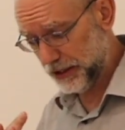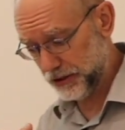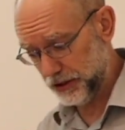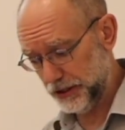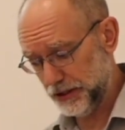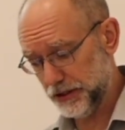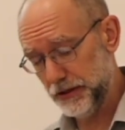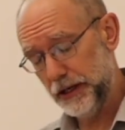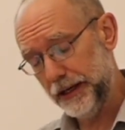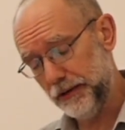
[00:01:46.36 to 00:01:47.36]
mentioned is that
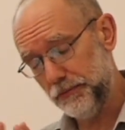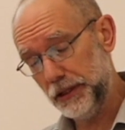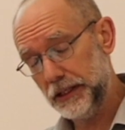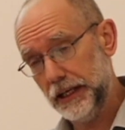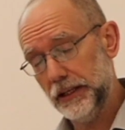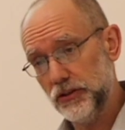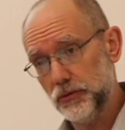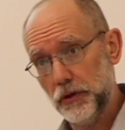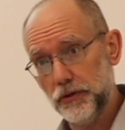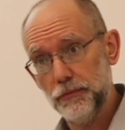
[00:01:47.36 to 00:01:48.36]
it
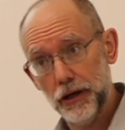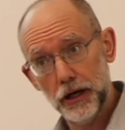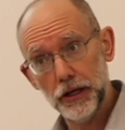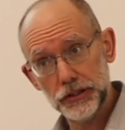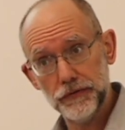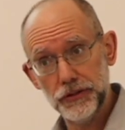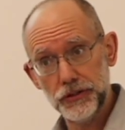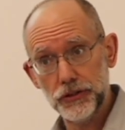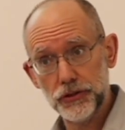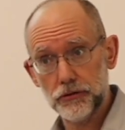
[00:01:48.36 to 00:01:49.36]
begins with part of the
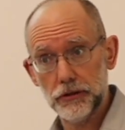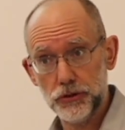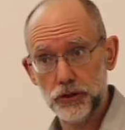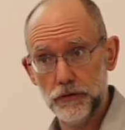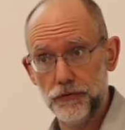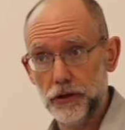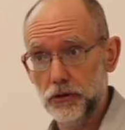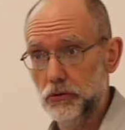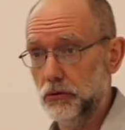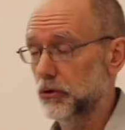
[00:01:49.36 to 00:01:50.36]
description of the
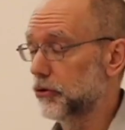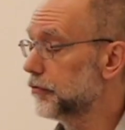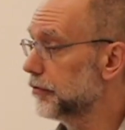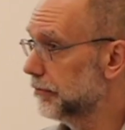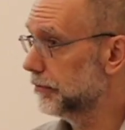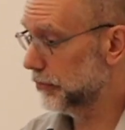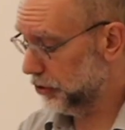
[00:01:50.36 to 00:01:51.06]
Lord from